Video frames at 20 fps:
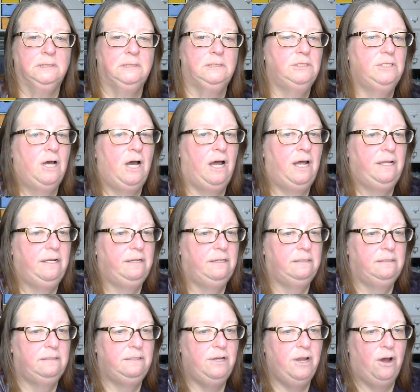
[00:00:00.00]
not
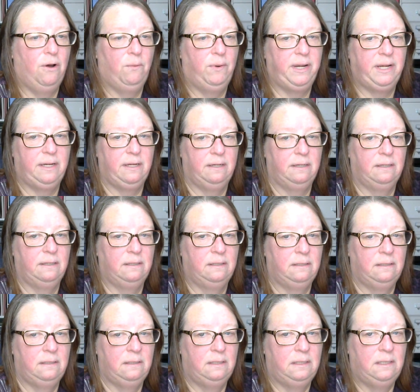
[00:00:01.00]
knowing.
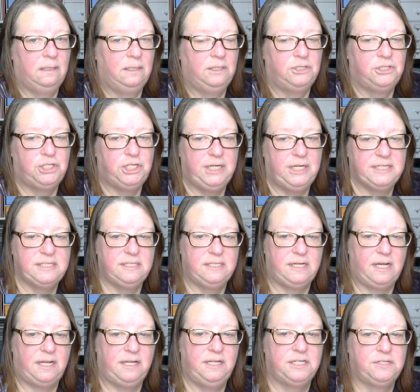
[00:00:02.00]
She hasn't
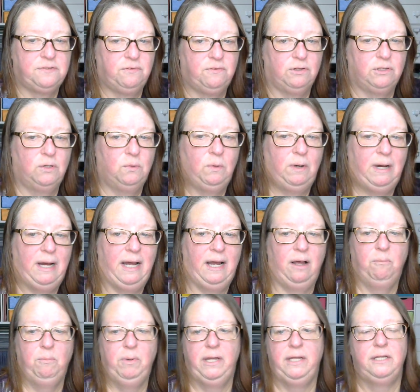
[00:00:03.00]
done this for a little
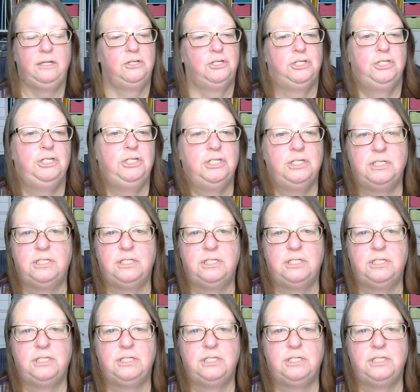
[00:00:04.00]
while, but she